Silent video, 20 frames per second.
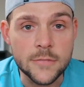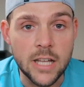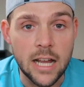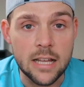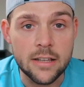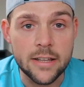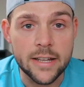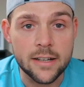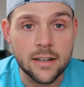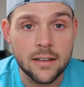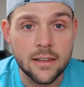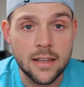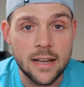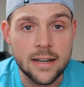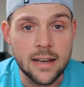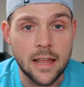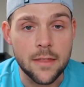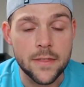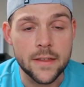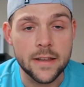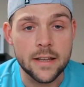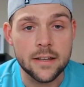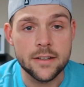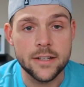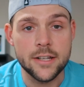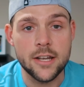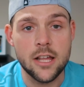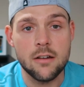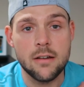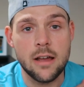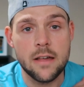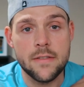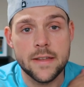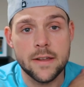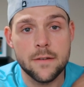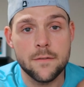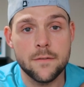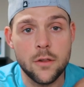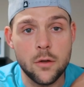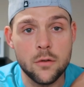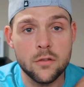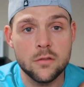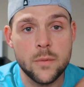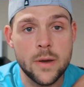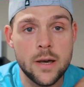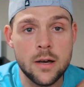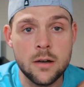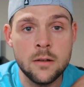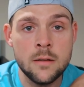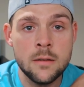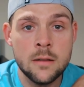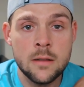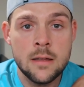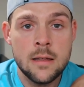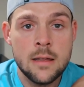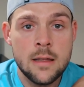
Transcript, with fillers: I like it a lot. I think it, you know, I think it flows well.